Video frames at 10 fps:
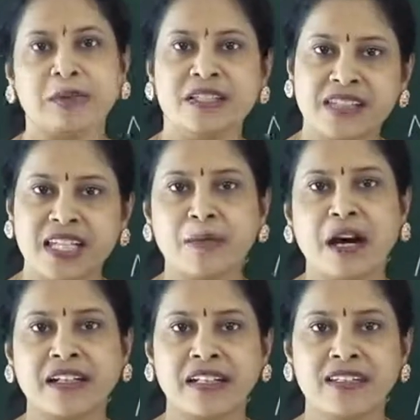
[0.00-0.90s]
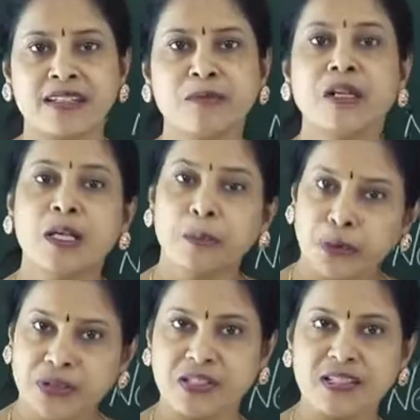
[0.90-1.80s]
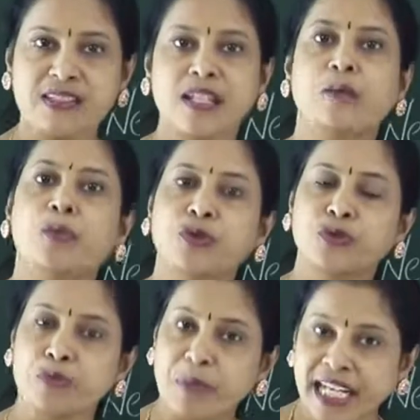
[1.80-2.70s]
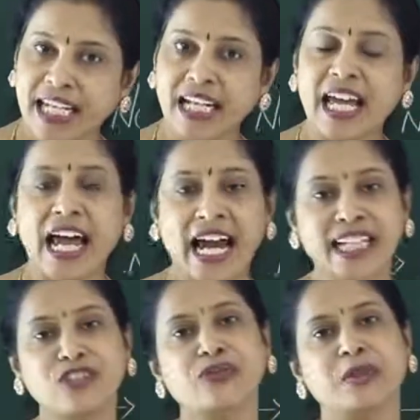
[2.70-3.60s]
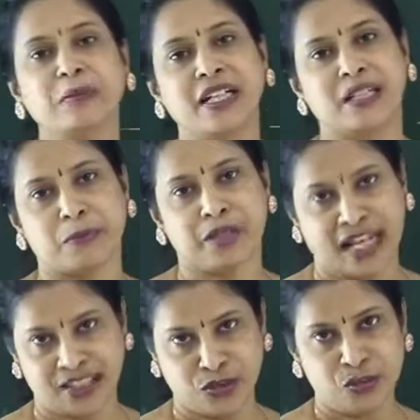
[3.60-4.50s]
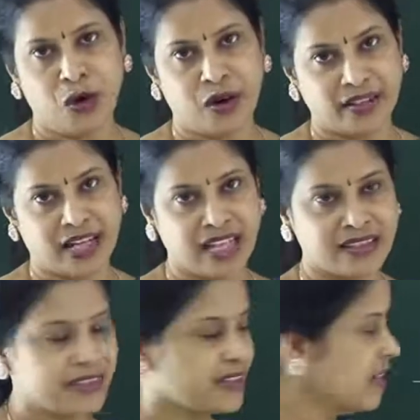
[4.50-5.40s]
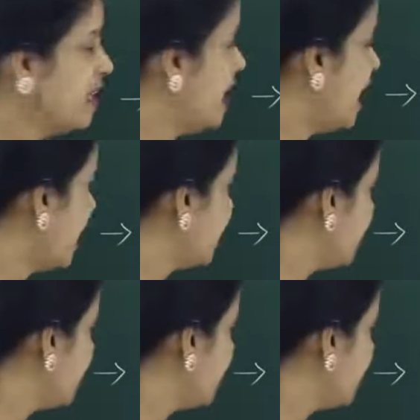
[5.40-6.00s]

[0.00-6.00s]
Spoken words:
Same organism possess both male and the female reproductive organs. And